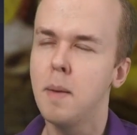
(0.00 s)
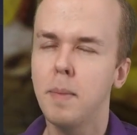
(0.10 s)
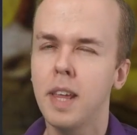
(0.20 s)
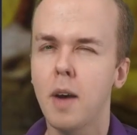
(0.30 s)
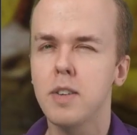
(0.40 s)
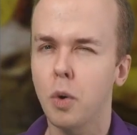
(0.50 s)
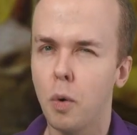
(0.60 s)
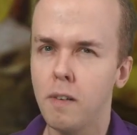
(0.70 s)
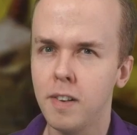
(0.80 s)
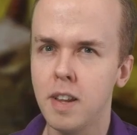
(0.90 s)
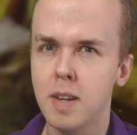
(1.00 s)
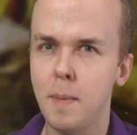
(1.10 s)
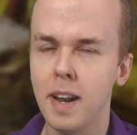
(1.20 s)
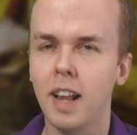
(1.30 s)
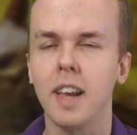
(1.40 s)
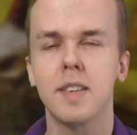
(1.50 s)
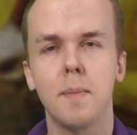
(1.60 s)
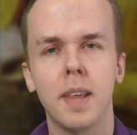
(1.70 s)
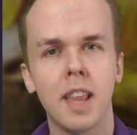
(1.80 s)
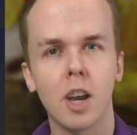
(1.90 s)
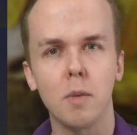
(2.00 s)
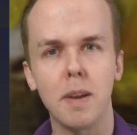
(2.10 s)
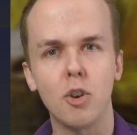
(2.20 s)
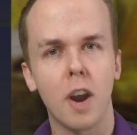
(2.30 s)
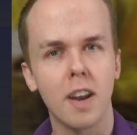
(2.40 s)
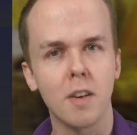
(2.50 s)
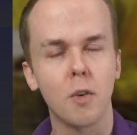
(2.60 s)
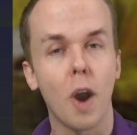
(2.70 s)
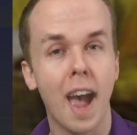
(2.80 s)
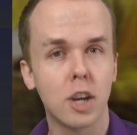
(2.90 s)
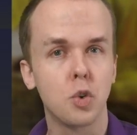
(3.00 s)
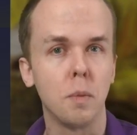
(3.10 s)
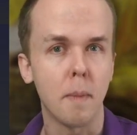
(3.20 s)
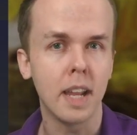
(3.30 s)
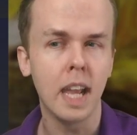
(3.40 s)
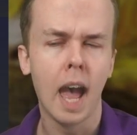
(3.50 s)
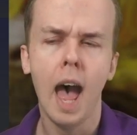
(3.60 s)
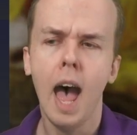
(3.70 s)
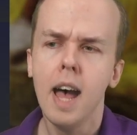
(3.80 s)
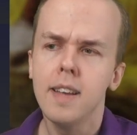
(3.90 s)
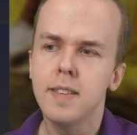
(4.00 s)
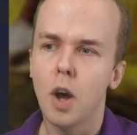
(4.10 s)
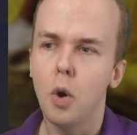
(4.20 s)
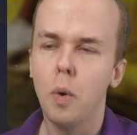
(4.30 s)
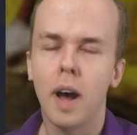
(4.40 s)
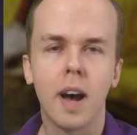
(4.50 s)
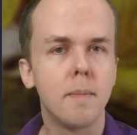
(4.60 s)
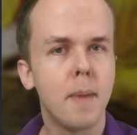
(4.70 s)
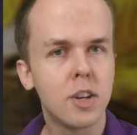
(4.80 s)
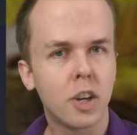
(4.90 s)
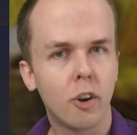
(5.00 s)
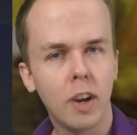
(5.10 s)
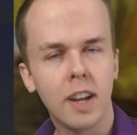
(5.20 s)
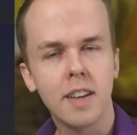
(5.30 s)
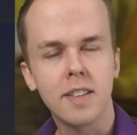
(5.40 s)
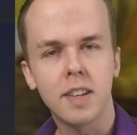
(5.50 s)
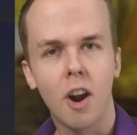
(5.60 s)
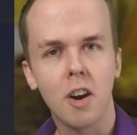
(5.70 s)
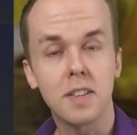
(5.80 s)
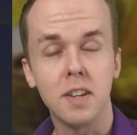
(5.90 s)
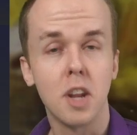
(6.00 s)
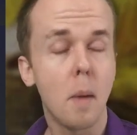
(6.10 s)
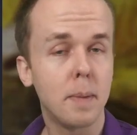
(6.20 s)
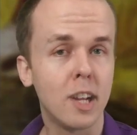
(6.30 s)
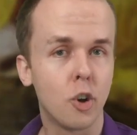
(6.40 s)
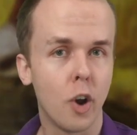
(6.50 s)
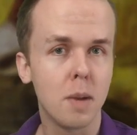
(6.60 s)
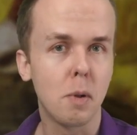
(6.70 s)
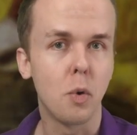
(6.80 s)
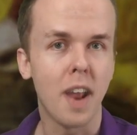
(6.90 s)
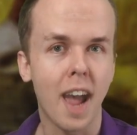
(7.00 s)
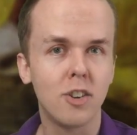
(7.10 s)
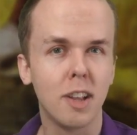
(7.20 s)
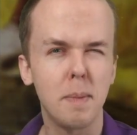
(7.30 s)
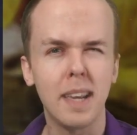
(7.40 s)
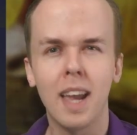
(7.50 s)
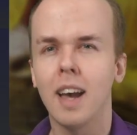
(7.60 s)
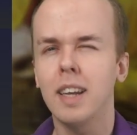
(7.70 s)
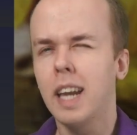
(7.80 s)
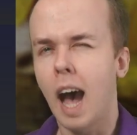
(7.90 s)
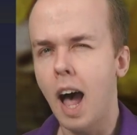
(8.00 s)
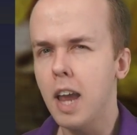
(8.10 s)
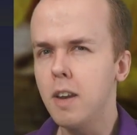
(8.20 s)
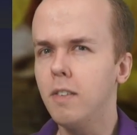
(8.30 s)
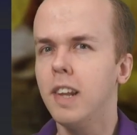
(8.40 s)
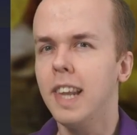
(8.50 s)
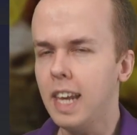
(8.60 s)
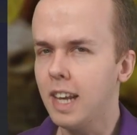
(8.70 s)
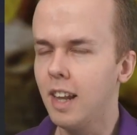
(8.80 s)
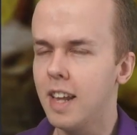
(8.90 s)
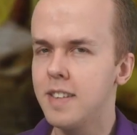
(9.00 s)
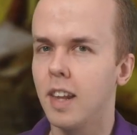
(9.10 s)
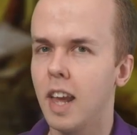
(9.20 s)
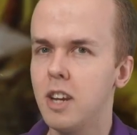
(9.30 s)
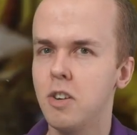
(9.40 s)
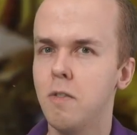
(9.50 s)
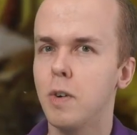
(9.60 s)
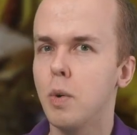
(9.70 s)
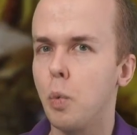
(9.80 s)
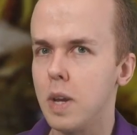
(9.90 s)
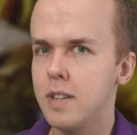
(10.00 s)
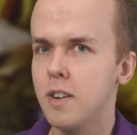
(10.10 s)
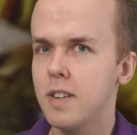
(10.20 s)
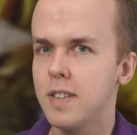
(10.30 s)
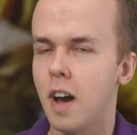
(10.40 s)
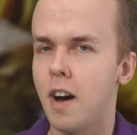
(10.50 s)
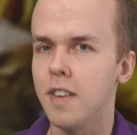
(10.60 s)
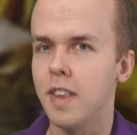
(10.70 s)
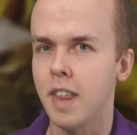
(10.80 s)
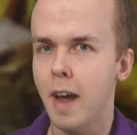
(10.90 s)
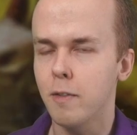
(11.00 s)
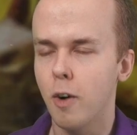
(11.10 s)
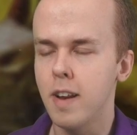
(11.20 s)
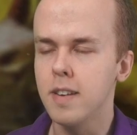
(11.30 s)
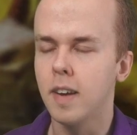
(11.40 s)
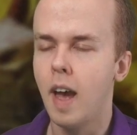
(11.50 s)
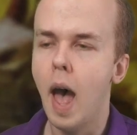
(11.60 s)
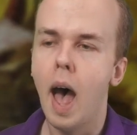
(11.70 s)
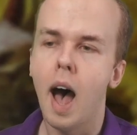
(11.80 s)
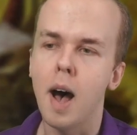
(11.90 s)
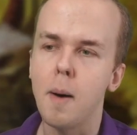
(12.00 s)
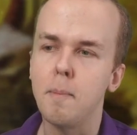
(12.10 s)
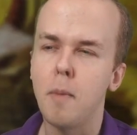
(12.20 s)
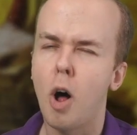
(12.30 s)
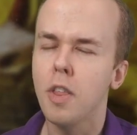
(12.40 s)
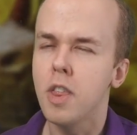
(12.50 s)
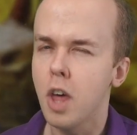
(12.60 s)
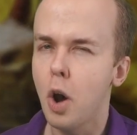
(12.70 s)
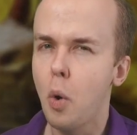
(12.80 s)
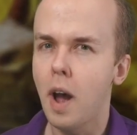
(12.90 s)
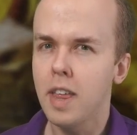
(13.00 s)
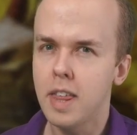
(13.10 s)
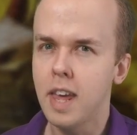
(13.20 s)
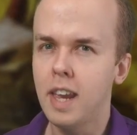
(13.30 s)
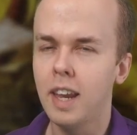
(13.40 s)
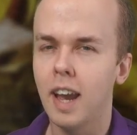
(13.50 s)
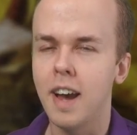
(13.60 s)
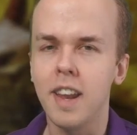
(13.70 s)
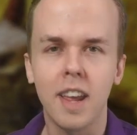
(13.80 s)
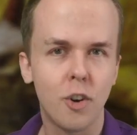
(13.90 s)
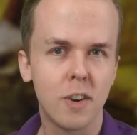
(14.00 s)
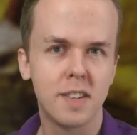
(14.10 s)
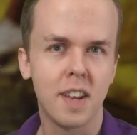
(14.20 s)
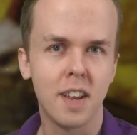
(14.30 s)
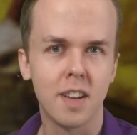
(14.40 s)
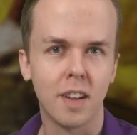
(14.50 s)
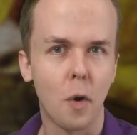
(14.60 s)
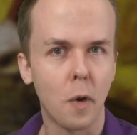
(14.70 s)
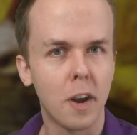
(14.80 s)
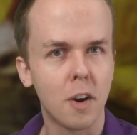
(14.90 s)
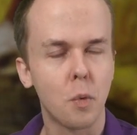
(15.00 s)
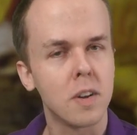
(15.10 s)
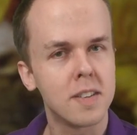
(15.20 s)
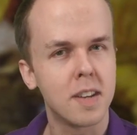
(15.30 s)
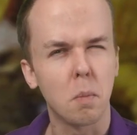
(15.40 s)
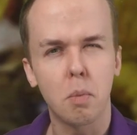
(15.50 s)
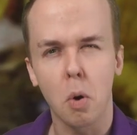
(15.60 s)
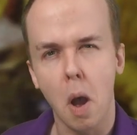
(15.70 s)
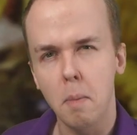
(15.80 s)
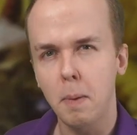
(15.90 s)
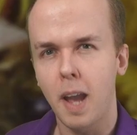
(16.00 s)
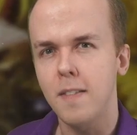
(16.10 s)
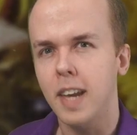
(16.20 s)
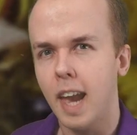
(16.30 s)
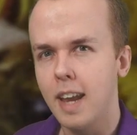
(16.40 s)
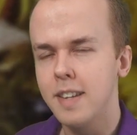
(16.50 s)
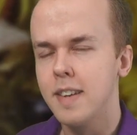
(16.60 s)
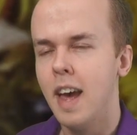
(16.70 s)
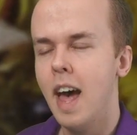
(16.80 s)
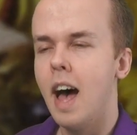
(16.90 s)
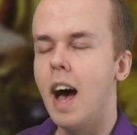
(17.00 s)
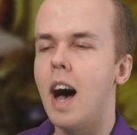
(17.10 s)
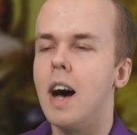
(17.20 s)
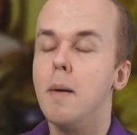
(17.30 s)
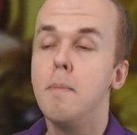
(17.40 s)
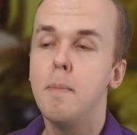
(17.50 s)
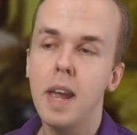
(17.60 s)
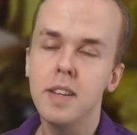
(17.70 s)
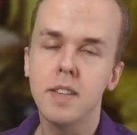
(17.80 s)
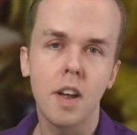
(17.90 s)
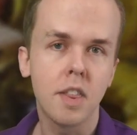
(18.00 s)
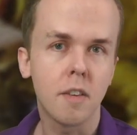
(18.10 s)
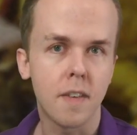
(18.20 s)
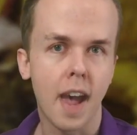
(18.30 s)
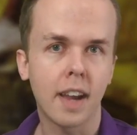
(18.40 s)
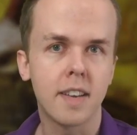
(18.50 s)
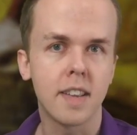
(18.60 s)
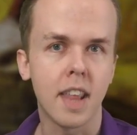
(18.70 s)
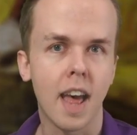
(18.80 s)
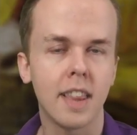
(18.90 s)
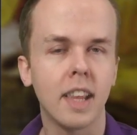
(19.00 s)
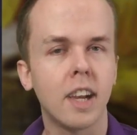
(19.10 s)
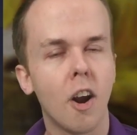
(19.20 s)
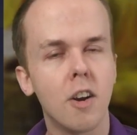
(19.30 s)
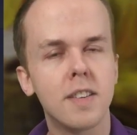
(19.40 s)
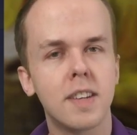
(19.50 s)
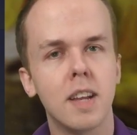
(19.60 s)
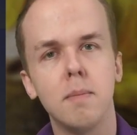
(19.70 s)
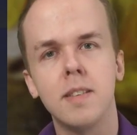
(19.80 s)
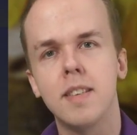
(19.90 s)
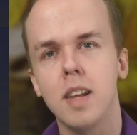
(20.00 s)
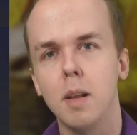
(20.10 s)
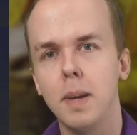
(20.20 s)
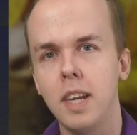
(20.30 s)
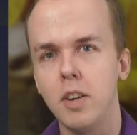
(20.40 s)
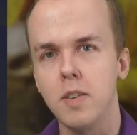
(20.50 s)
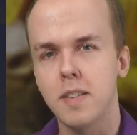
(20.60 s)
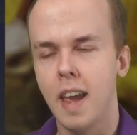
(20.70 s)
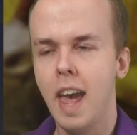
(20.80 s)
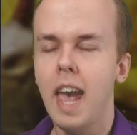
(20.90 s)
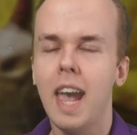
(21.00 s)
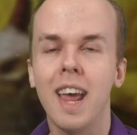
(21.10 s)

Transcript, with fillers: something that was equivalent to money, like something that could be traded for actual money. So Magic Arena's cards not being tradable would actually be kind of legal insulation for Wizards on that front. Although I think an interested lawyer would still probably have a case, based on the fact that the cards can still be used